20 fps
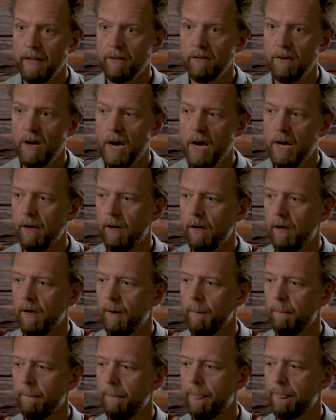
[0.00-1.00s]
It's not
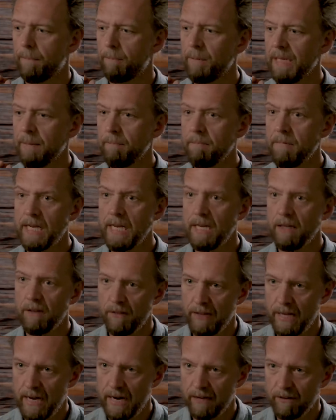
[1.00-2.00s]
being mean
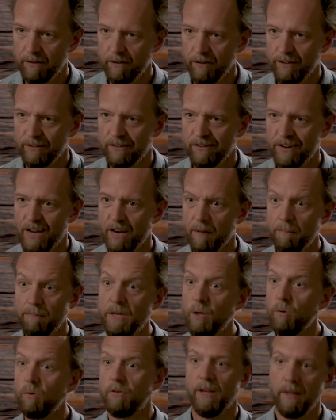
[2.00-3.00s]
to the actor. It's not
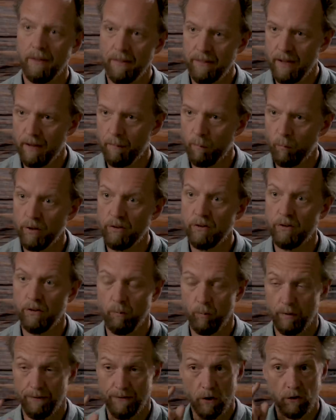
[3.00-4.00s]
abusing them, which
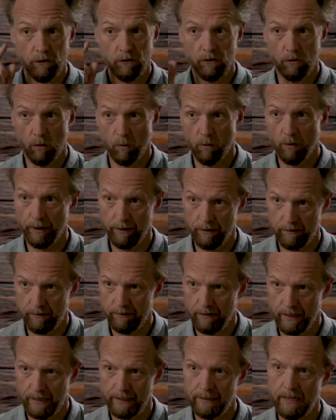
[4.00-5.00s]
we've heard
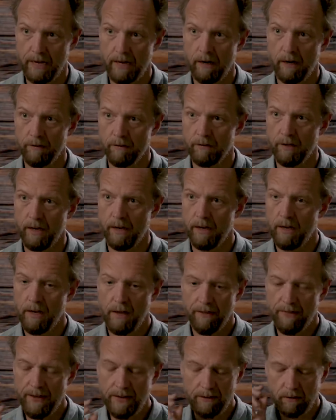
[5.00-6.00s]
stories like that on set.
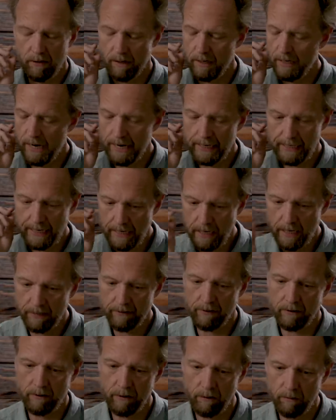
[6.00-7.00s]
I
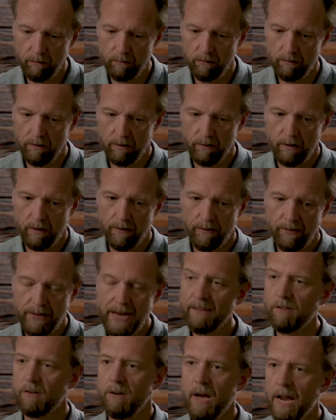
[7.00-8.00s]
cannot tell you,
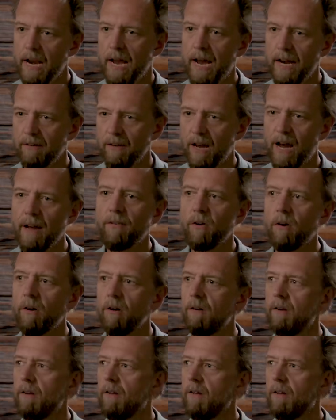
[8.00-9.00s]
that's not acting. I've
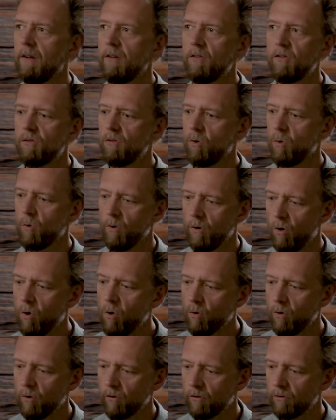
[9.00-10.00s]
heard
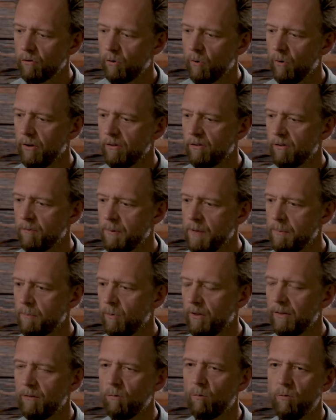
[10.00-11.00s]
horror stories of
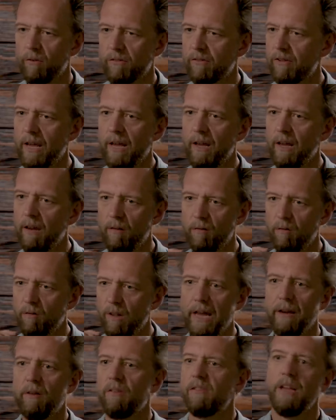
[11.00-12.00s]
people saying,
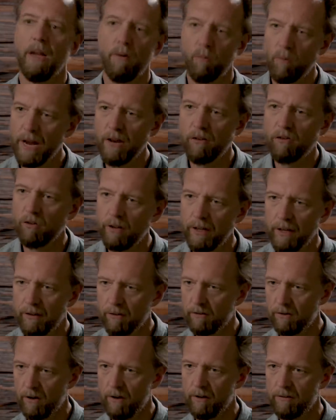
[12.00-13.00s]
like, say, racial
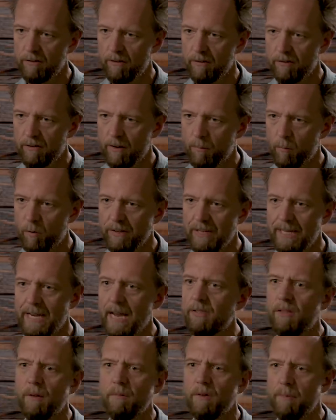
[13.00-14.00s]
insults to someone to
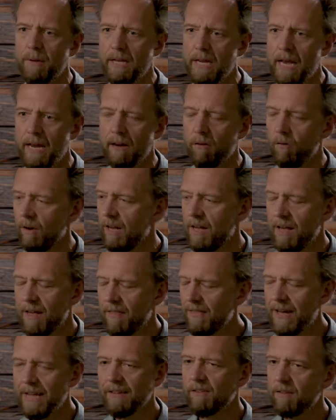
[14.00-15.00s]
get them to be angry.
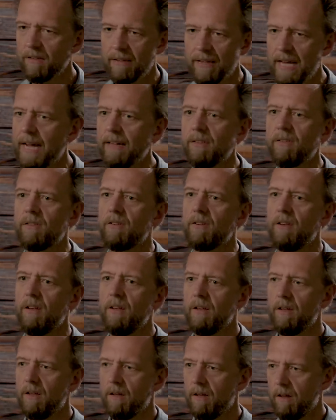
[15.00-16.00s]
That's
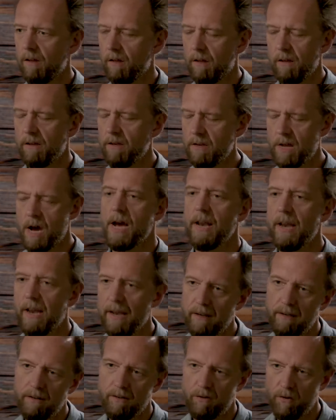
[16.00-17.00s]

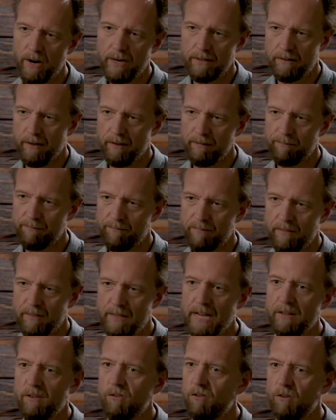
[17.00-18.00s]
not directing.
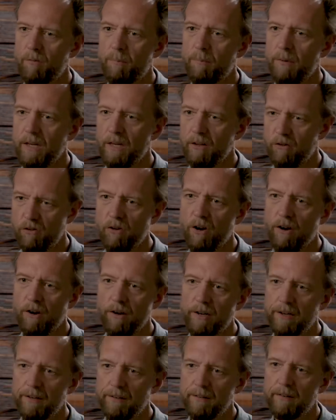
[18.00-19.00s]
That's just being a
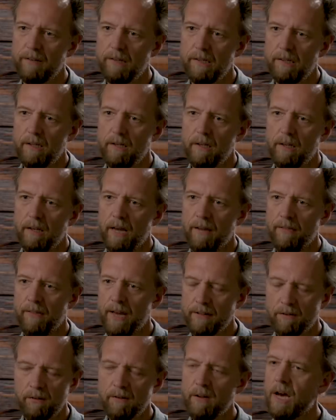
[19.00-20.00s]
jerk. Right. And
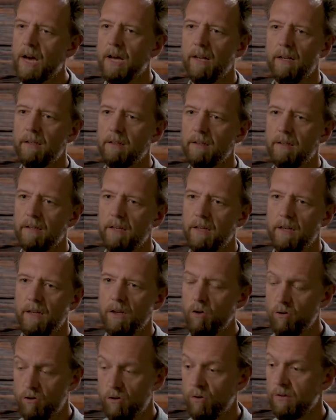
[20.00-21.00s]
that's not,
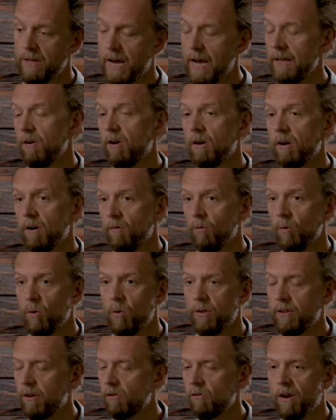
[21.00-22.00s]
you do that, you're going to
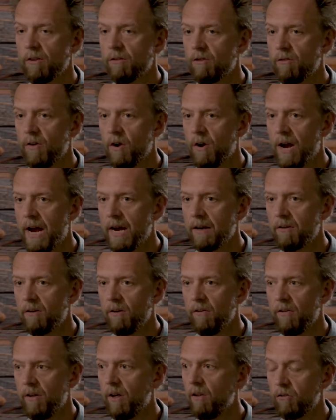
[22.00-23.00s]
ruin the trust of your
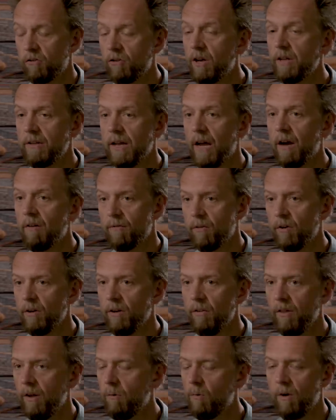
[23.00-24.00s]
actor, and they'll shut down for
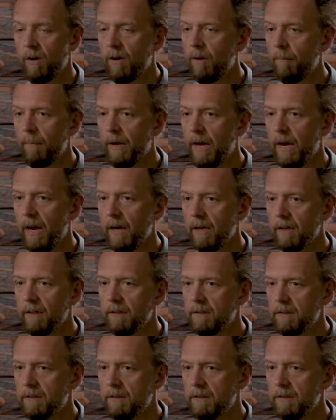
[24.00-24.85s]
you. They won't come back.